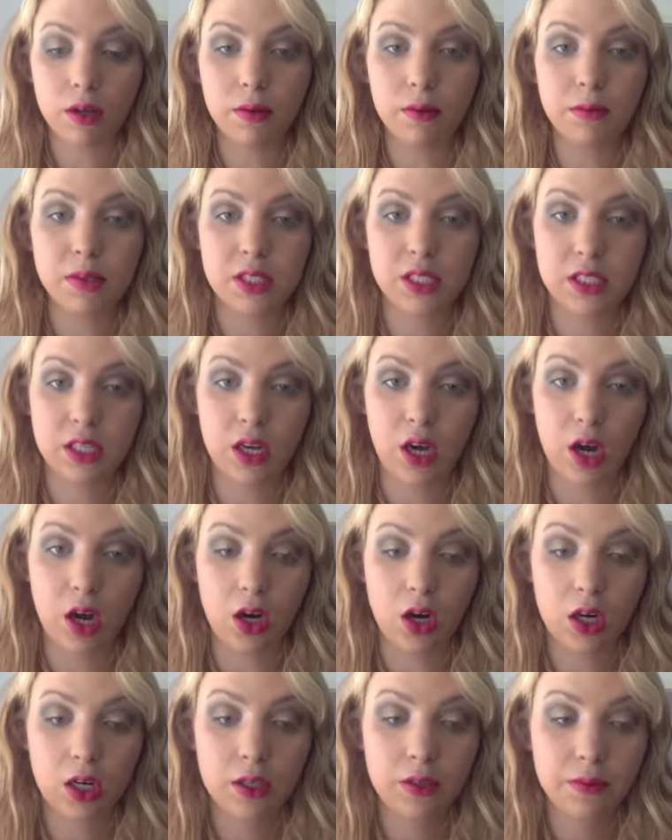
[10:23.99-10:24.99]

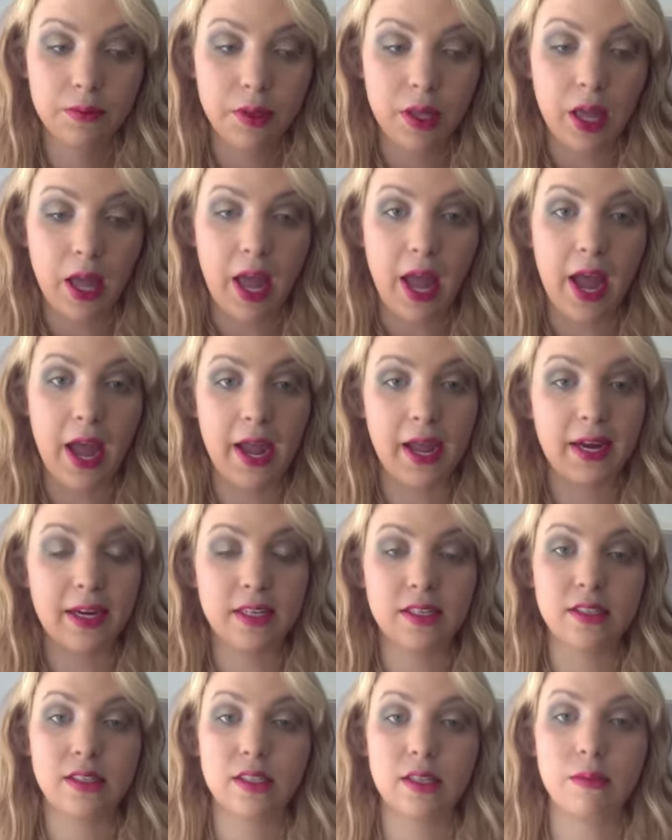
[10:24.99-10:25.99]
mascara and
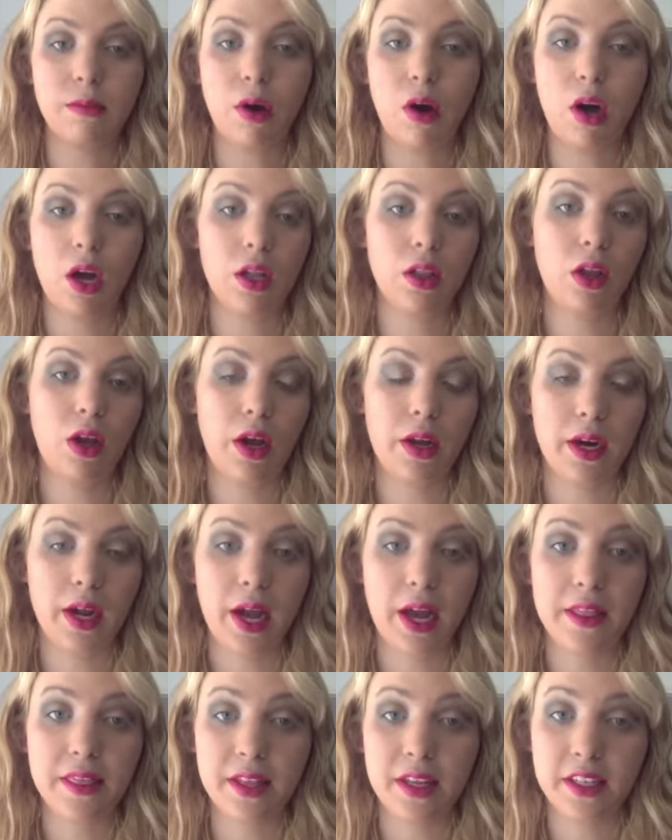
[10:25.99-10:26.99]
some eyeliner,
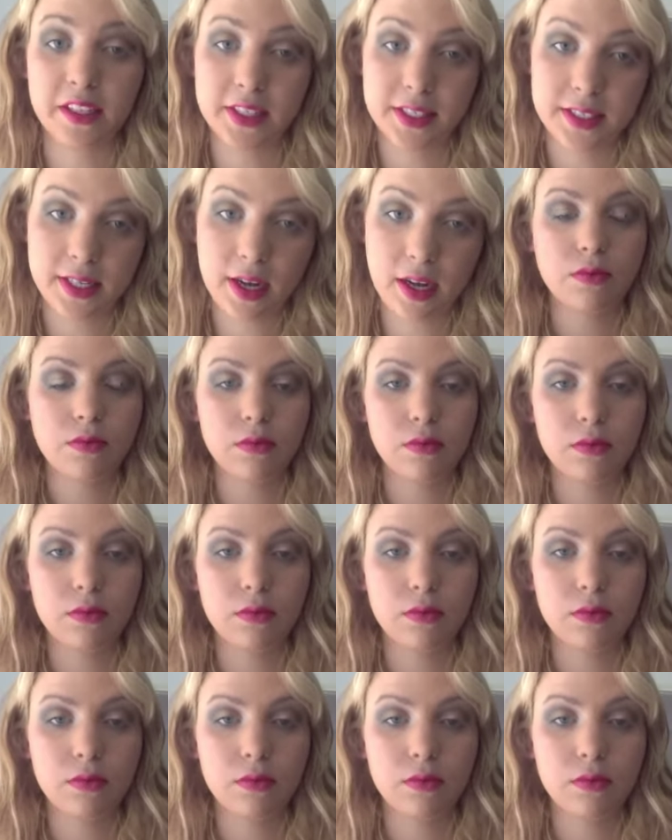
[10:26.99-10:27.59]
and then you're done.